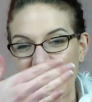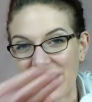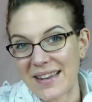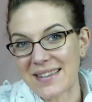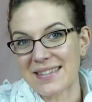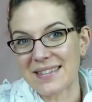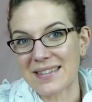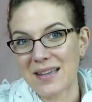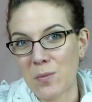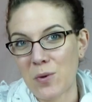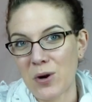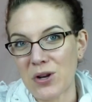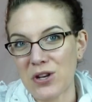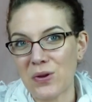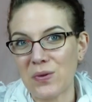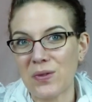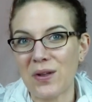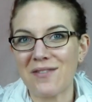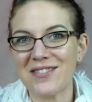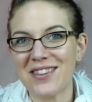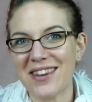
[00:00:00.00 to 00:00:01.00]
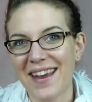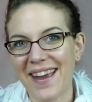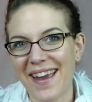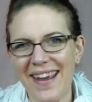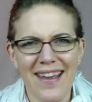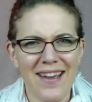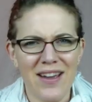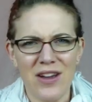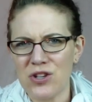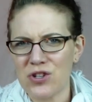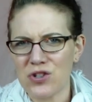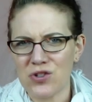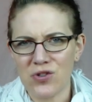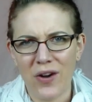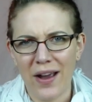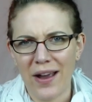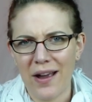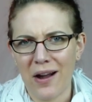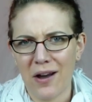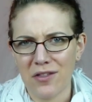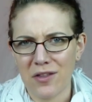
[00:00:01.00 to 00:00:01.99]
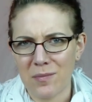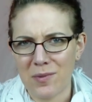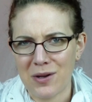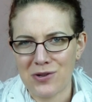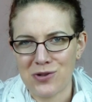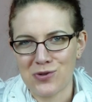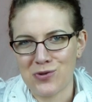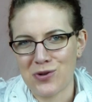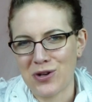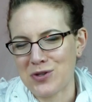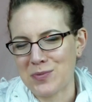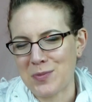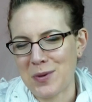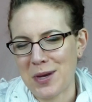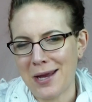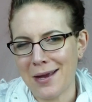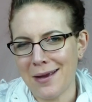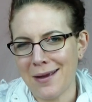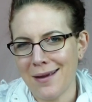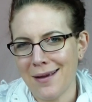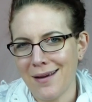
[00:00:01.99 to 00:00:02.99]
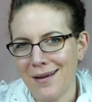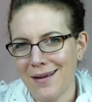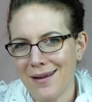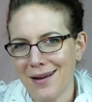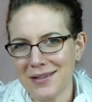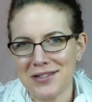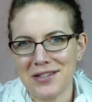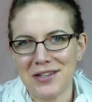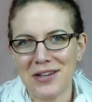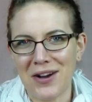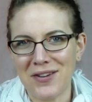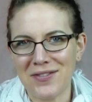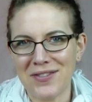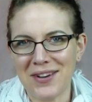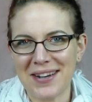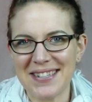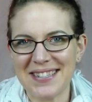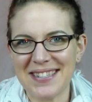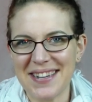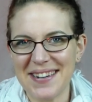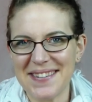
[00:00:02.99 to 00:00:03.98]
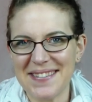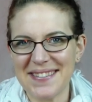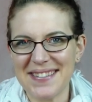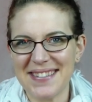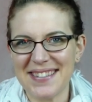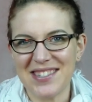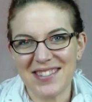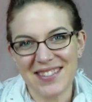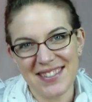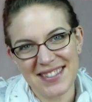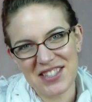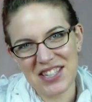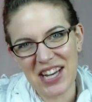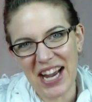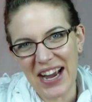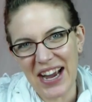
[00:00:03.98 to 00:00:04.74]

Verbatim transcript: Kiss someone you love today, try a healthy Pinterest recipe, and I'll see y'all very soon.